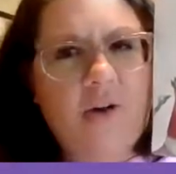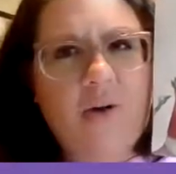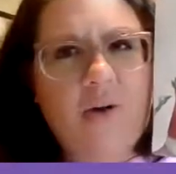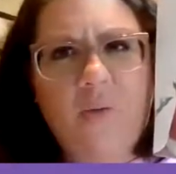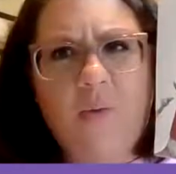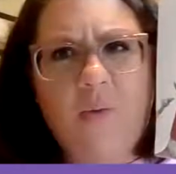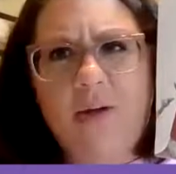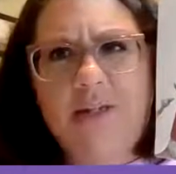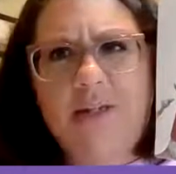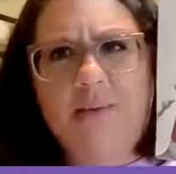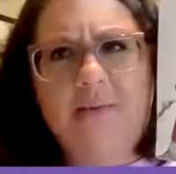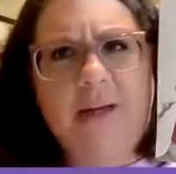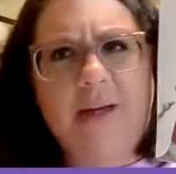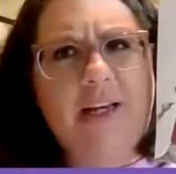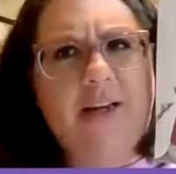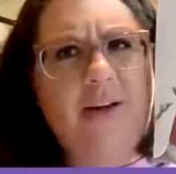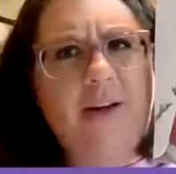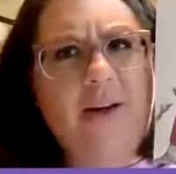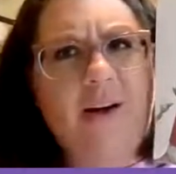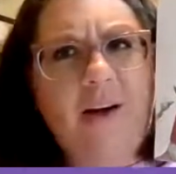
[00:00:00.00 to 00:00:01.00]
want to be
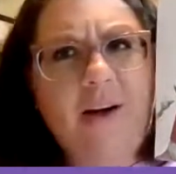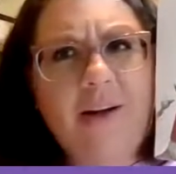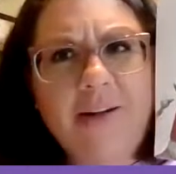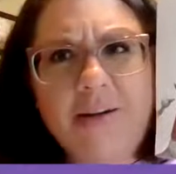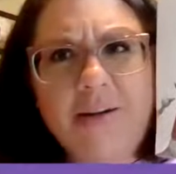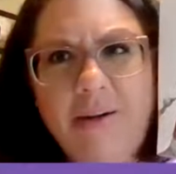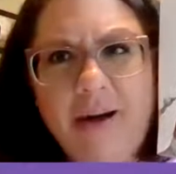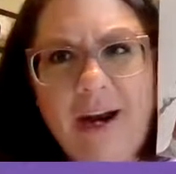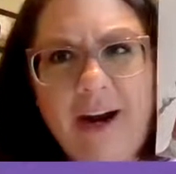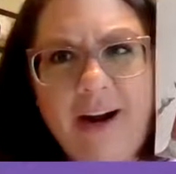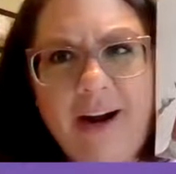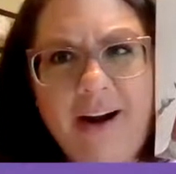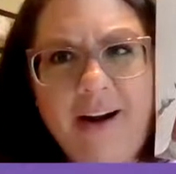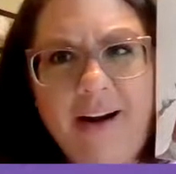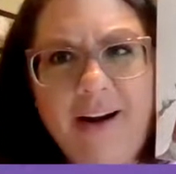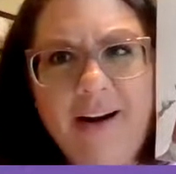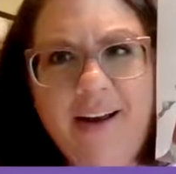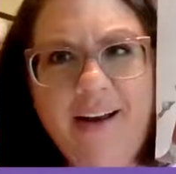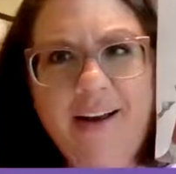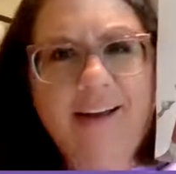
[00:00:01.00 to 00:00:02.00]
called a
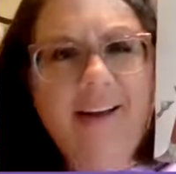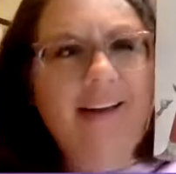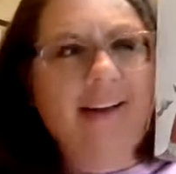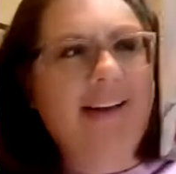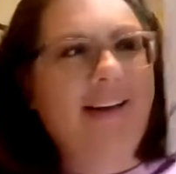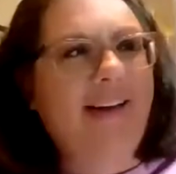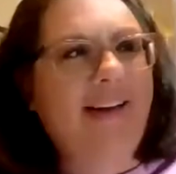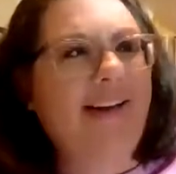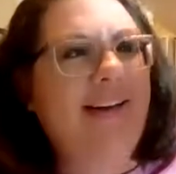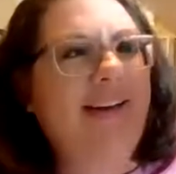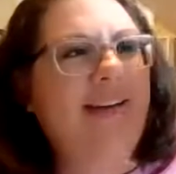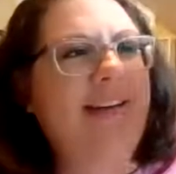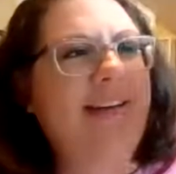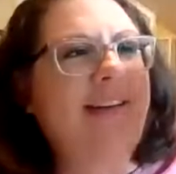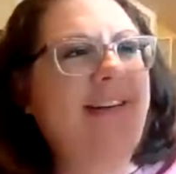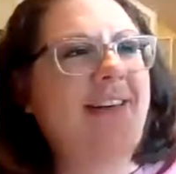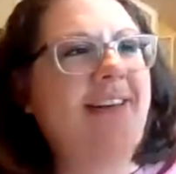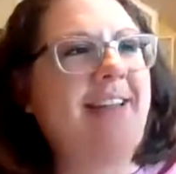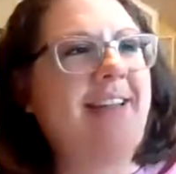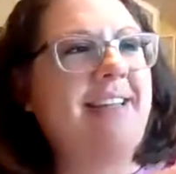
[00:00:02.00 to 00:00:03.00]
bear,
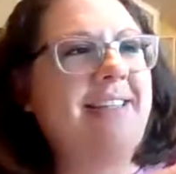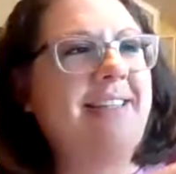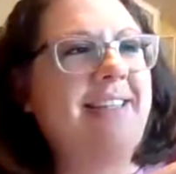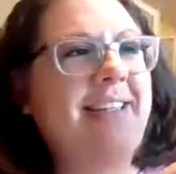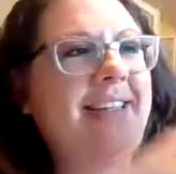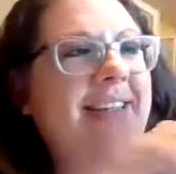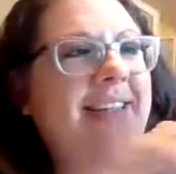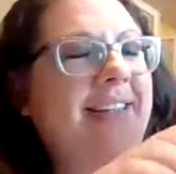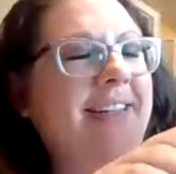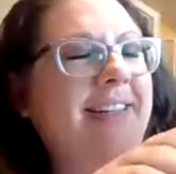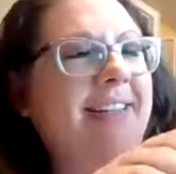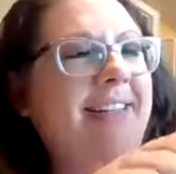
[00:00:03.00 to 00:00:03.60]
does he?